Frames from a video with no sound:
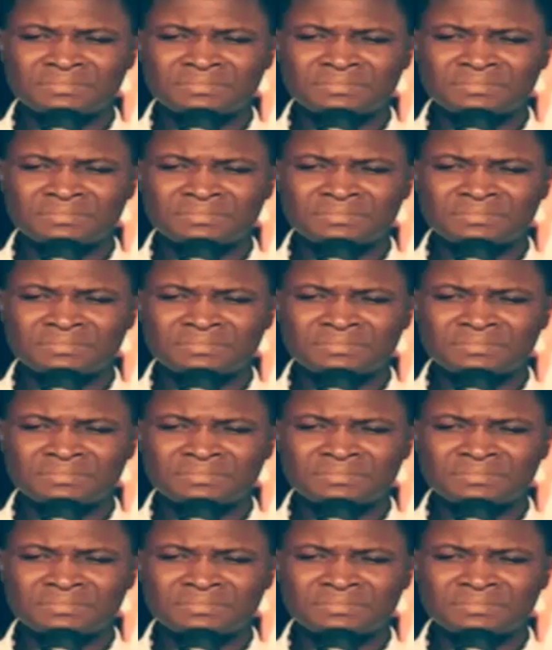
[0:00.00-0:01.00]

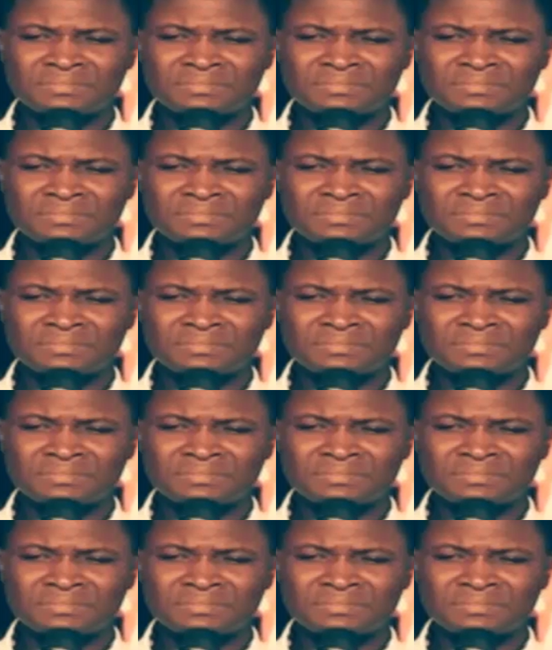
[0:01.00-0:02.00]

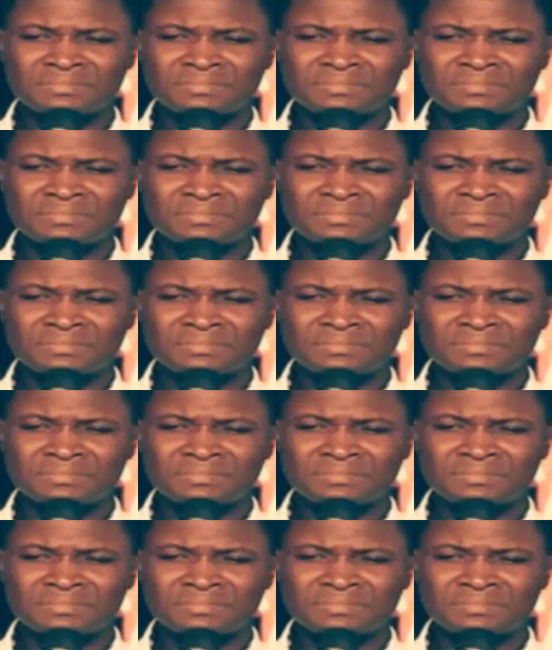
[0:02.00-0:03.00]

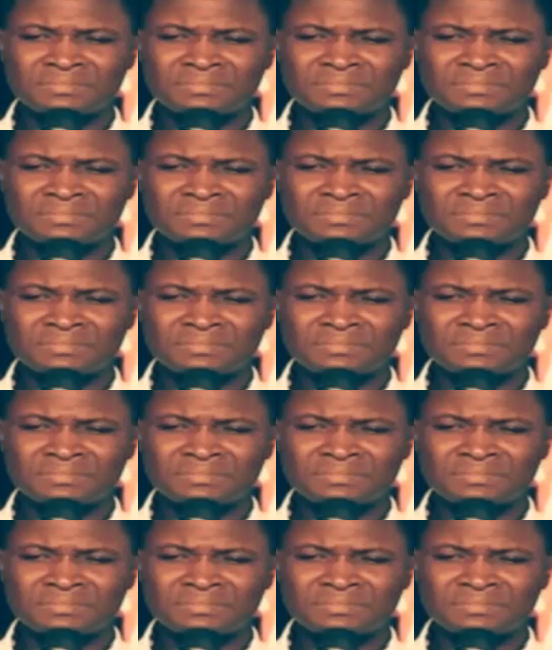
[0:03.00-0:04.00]

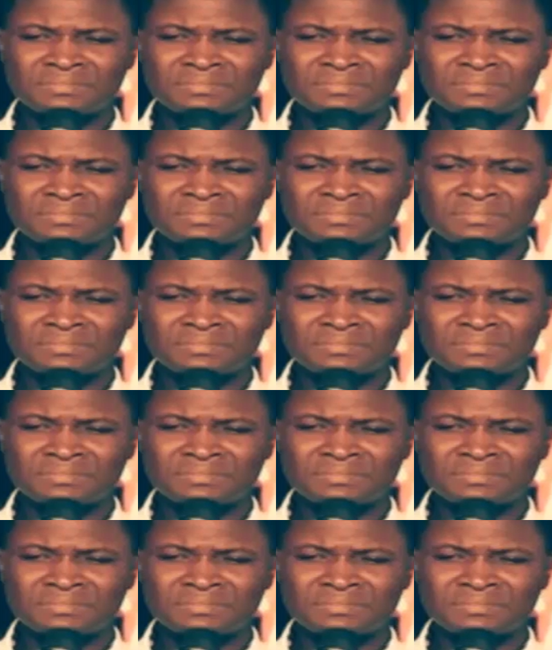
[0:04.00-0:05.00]

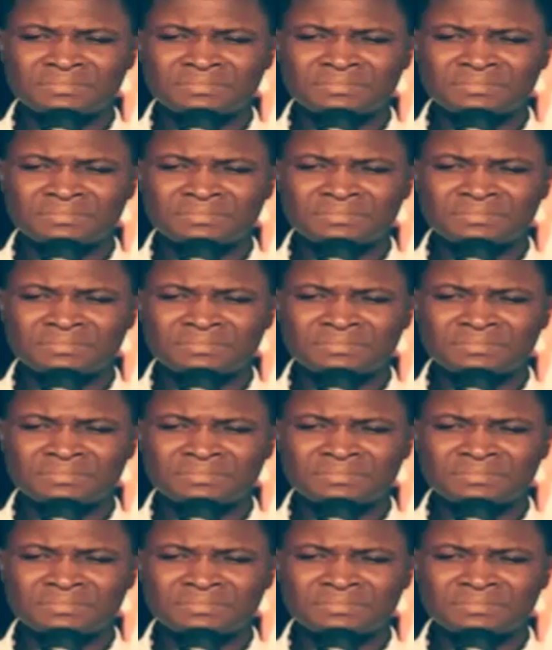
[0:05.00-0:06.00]
(no lip movement)